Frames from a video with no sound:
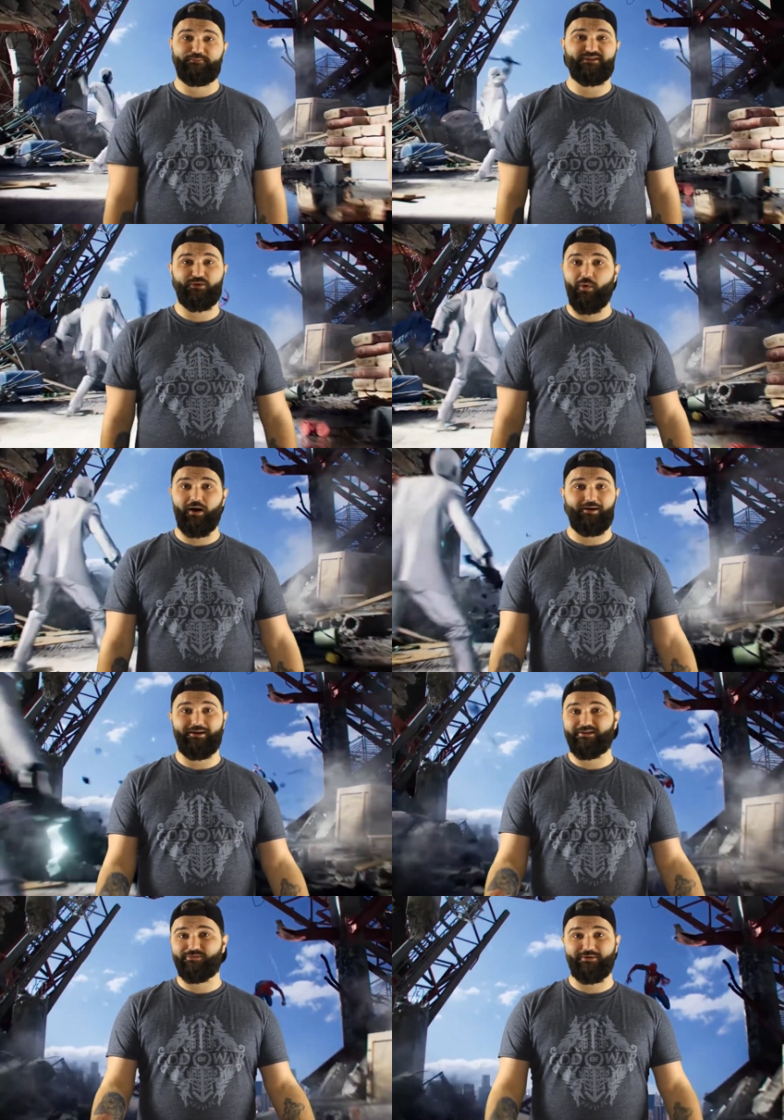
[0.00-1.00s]
Square
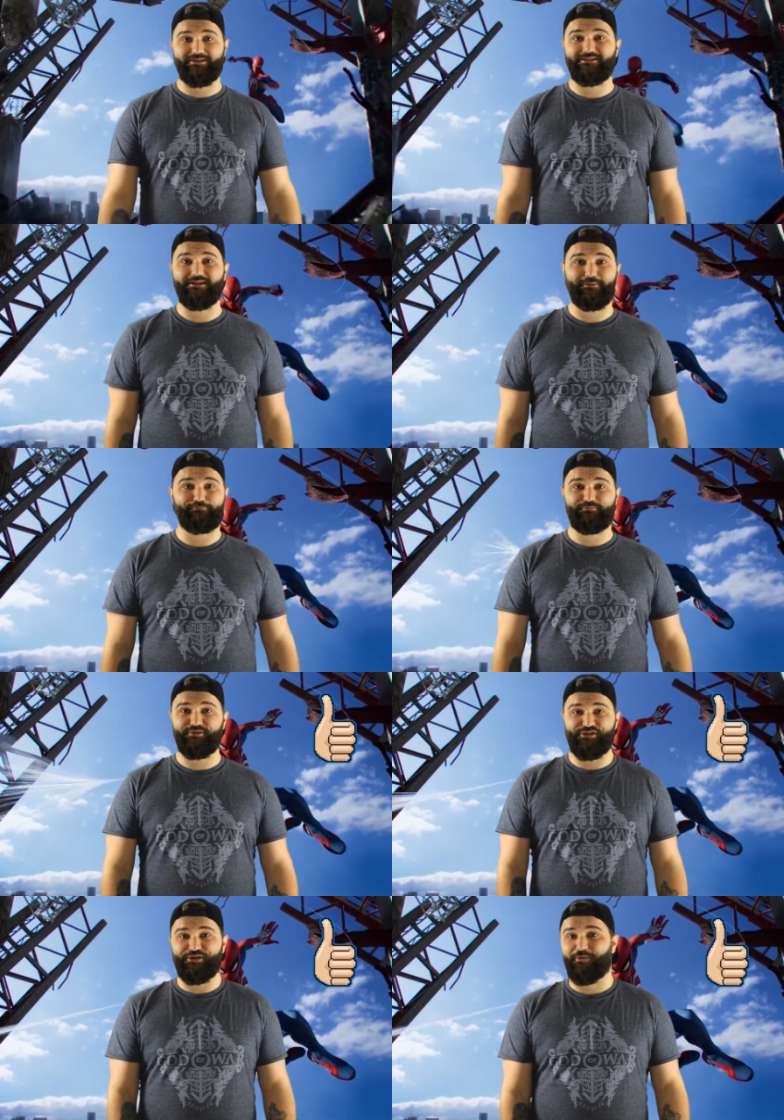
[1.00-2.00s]
Enix wants to
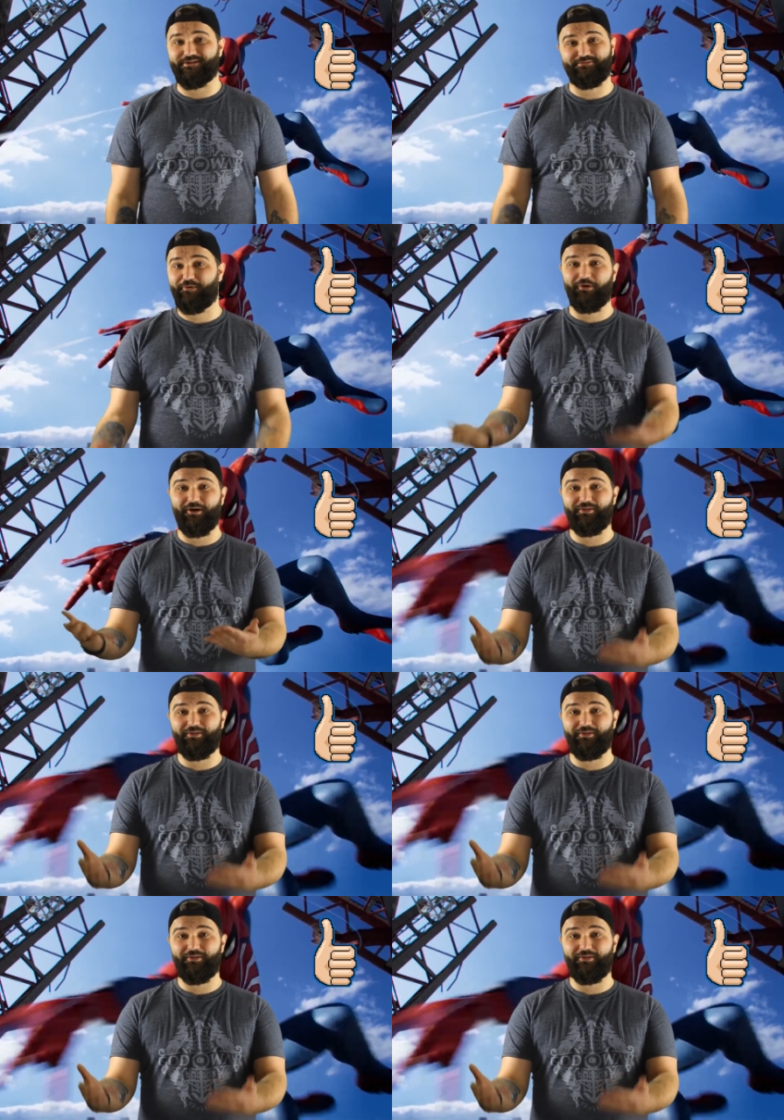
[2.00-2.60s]
show us more on